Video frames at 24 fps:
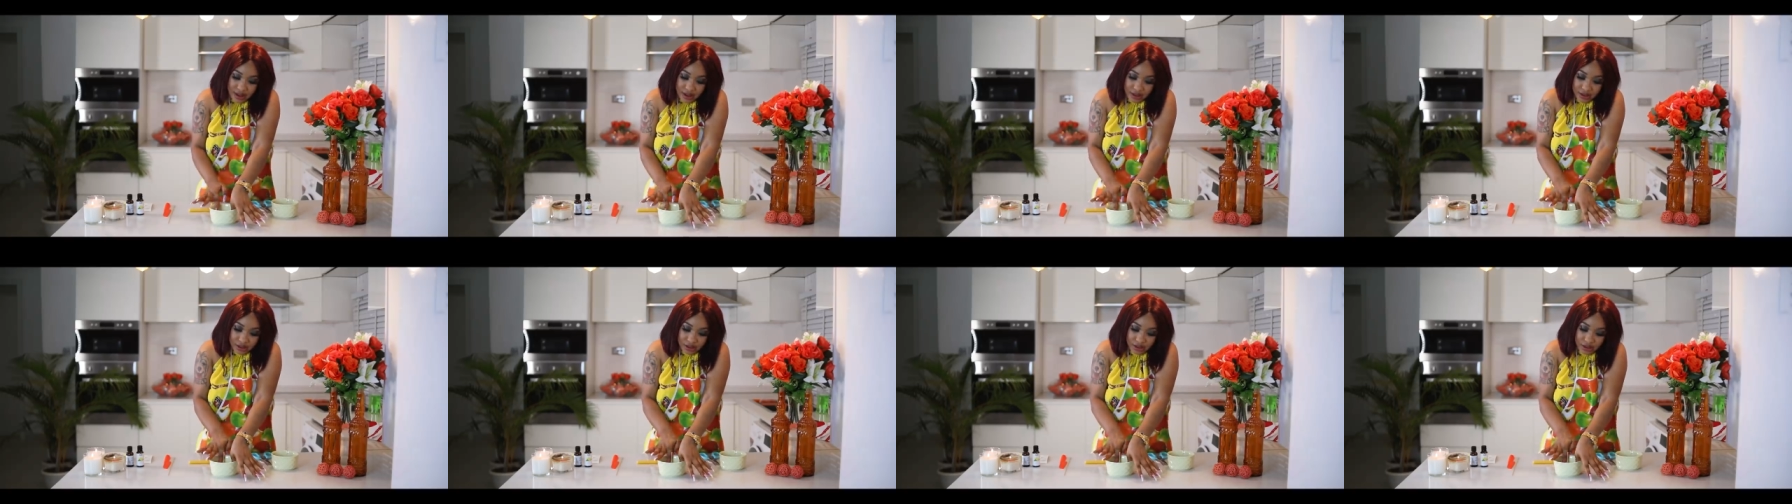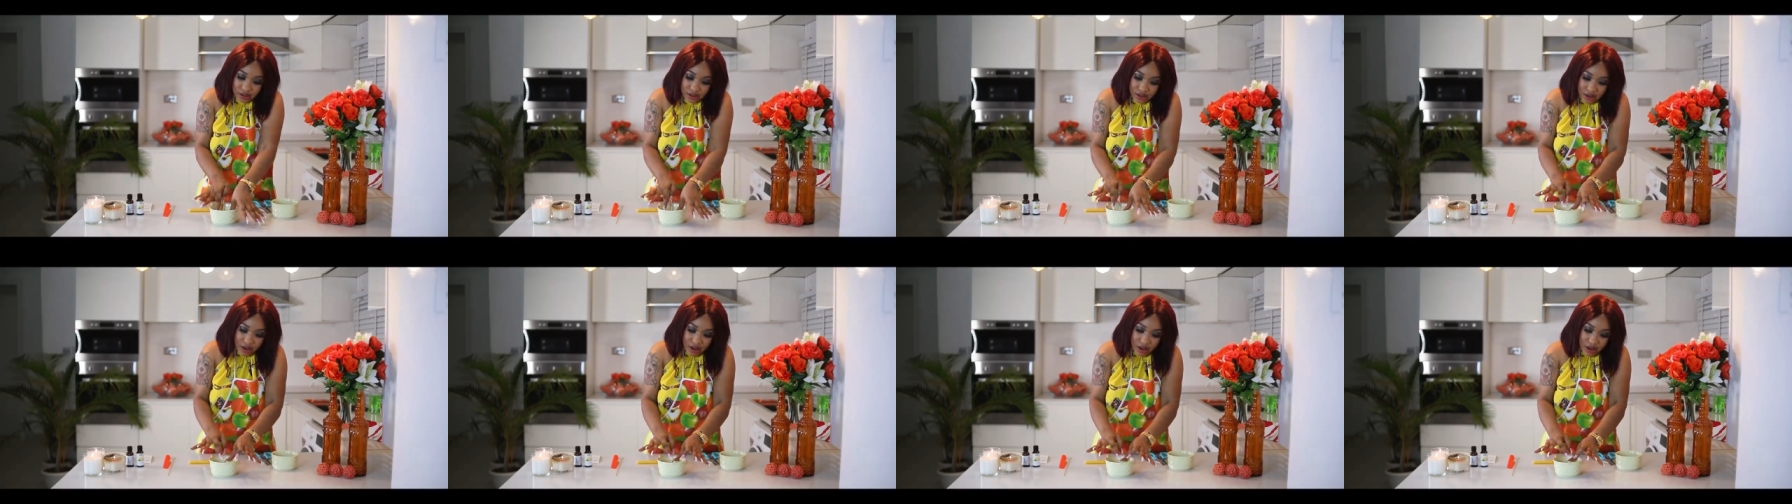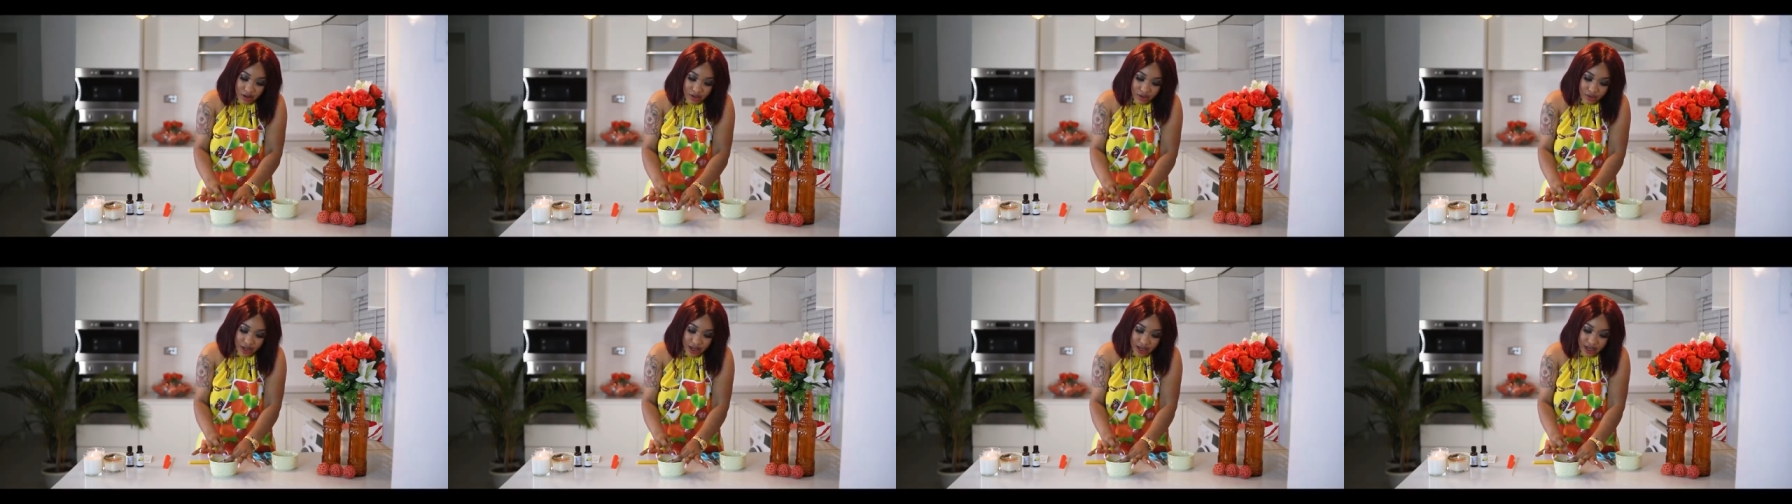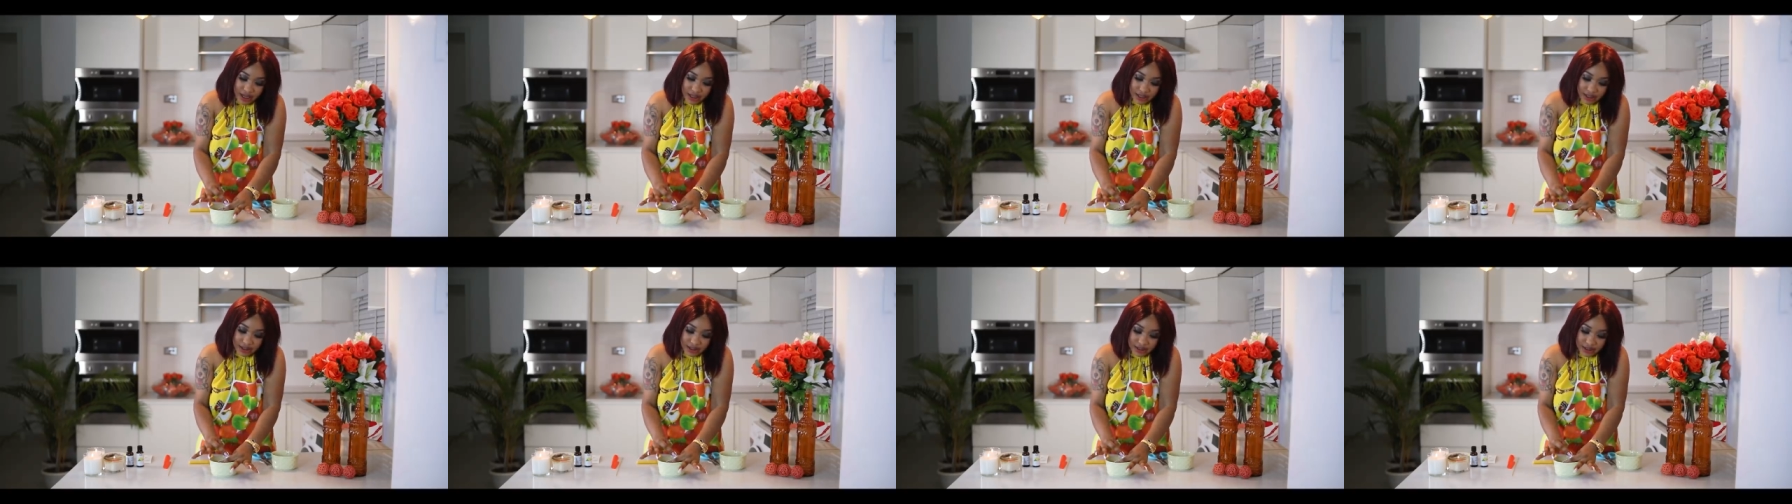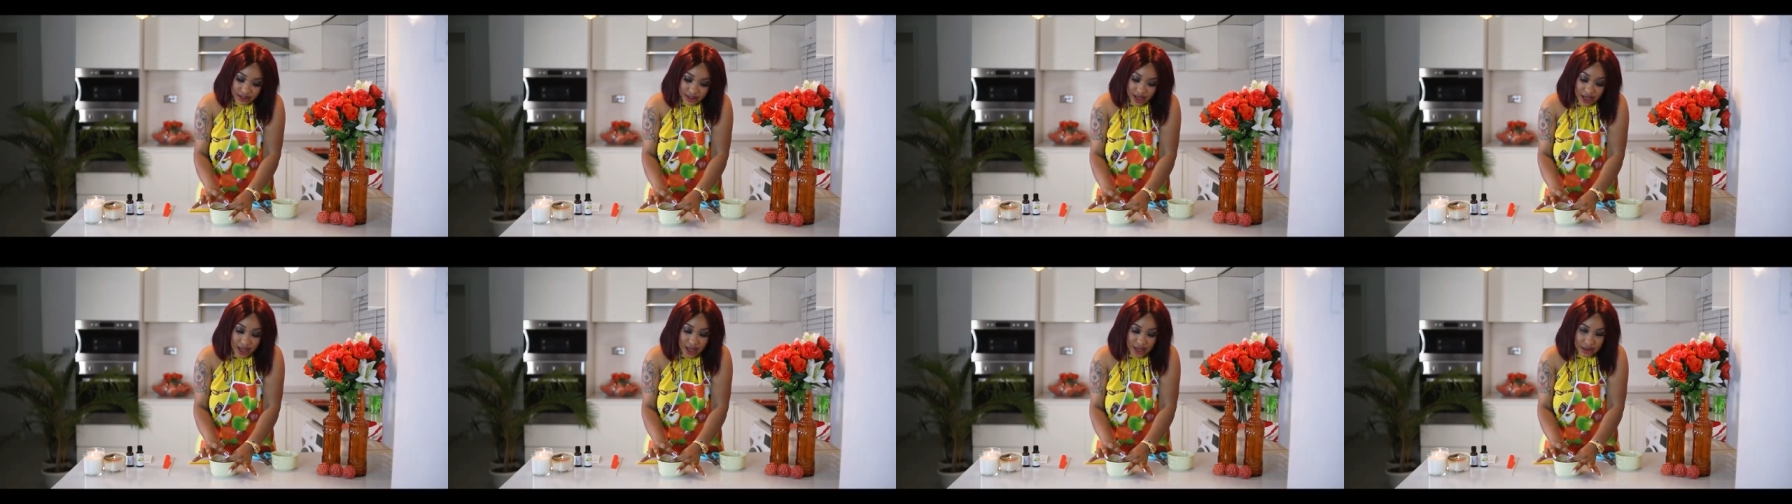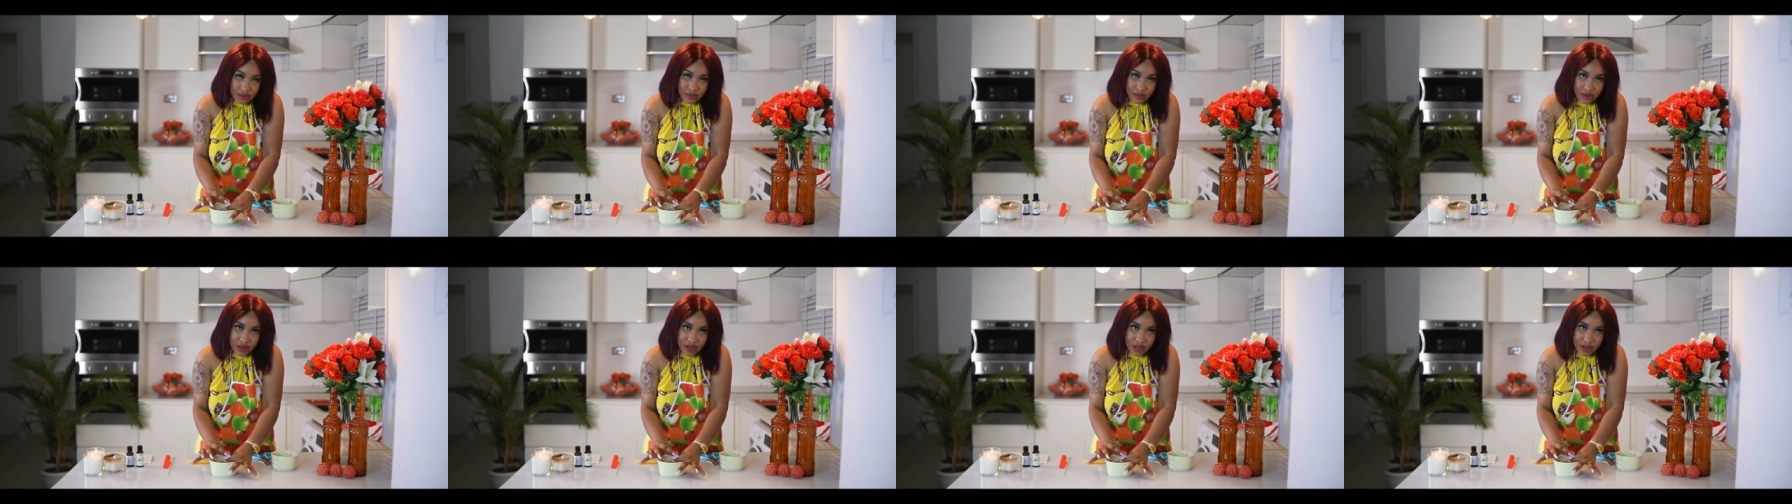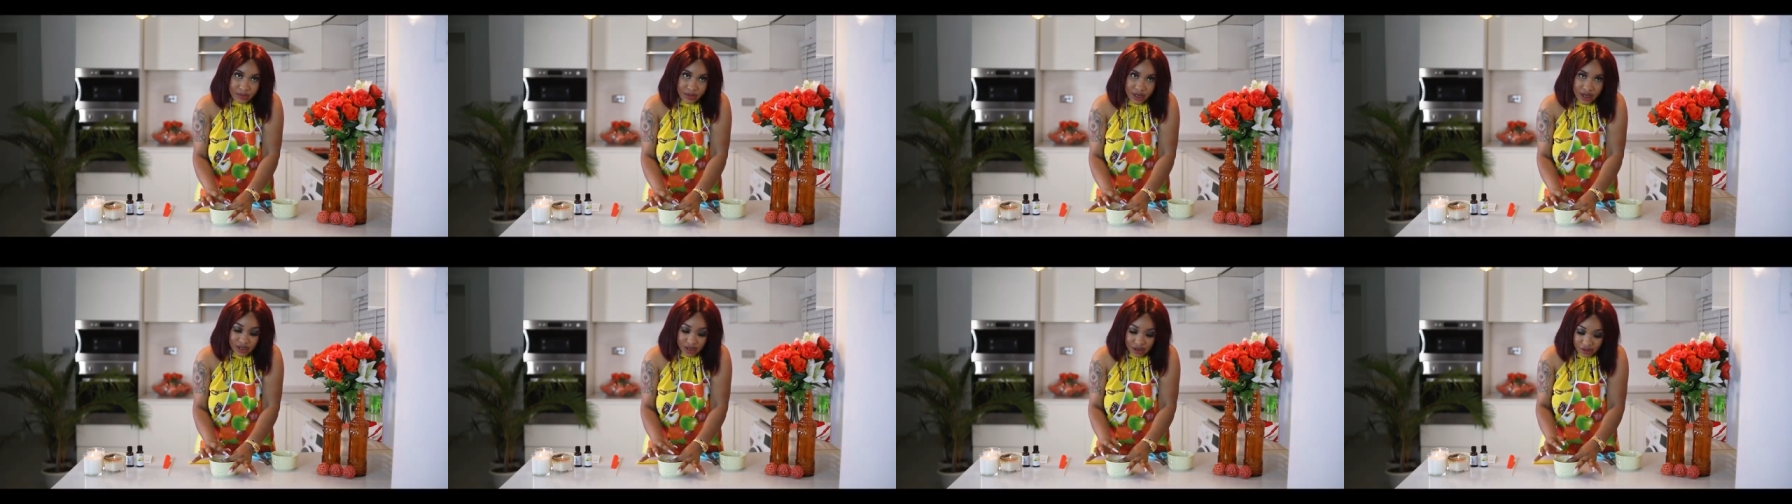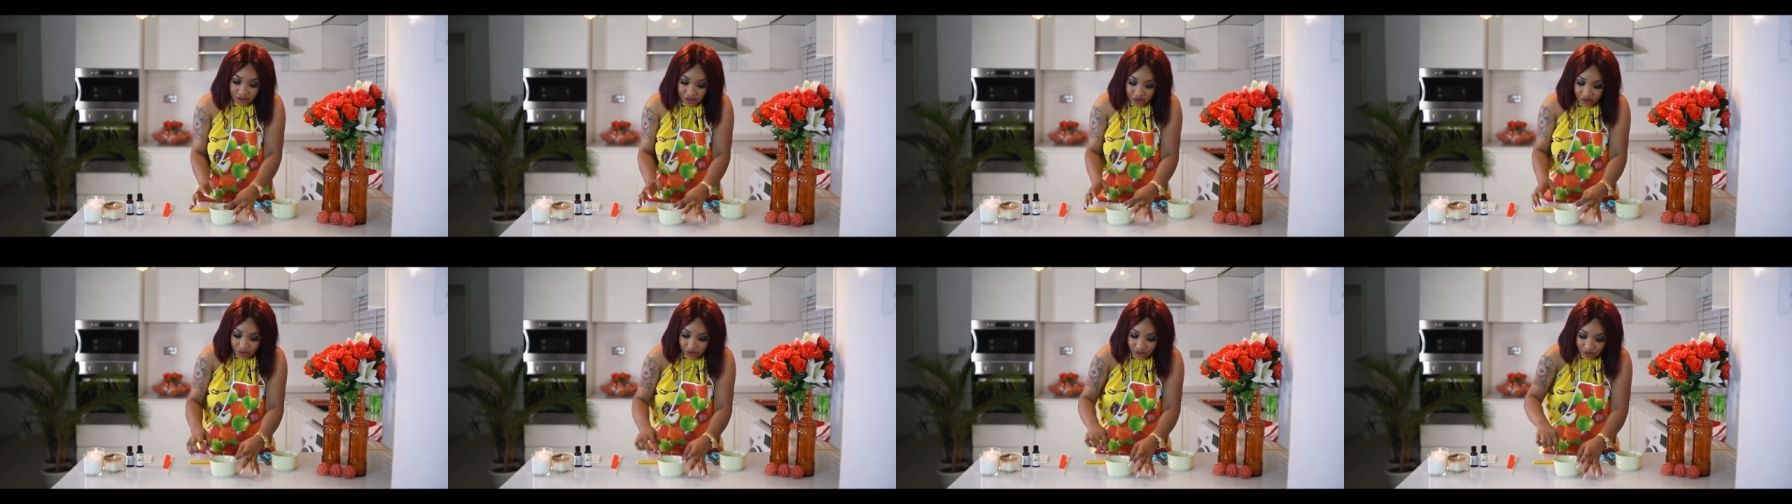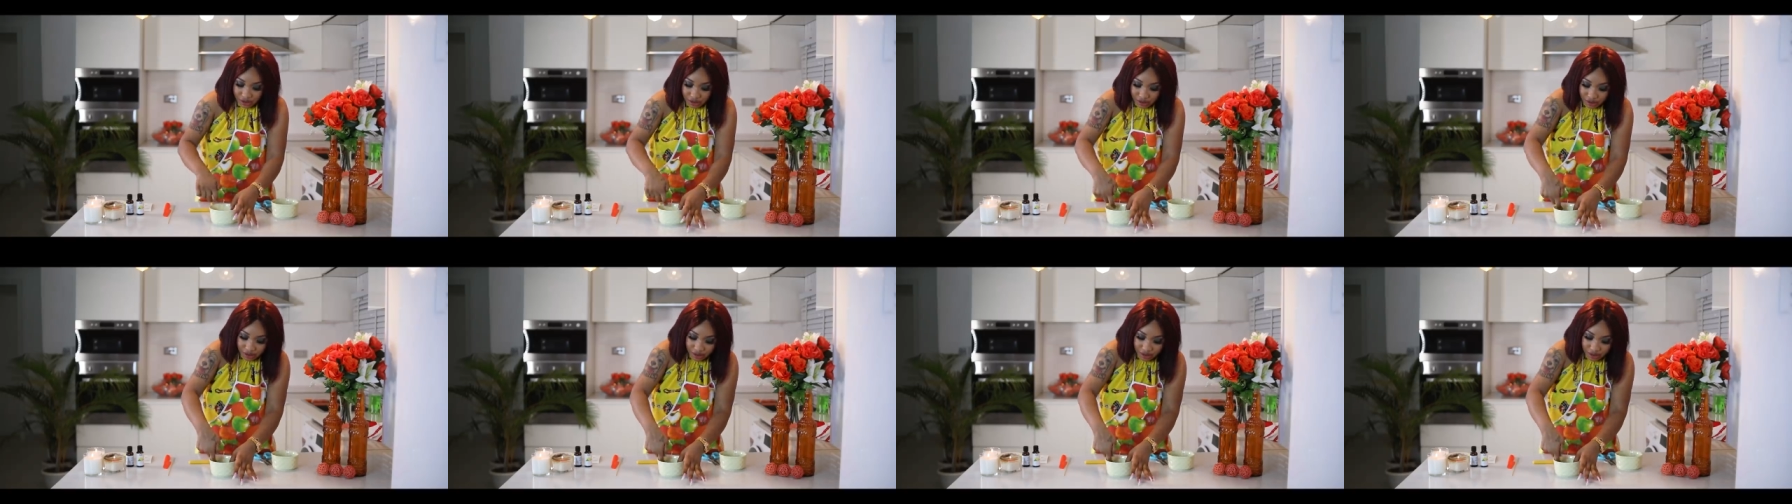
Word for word: So it's, uh, don't worry, in a minute I'll show you.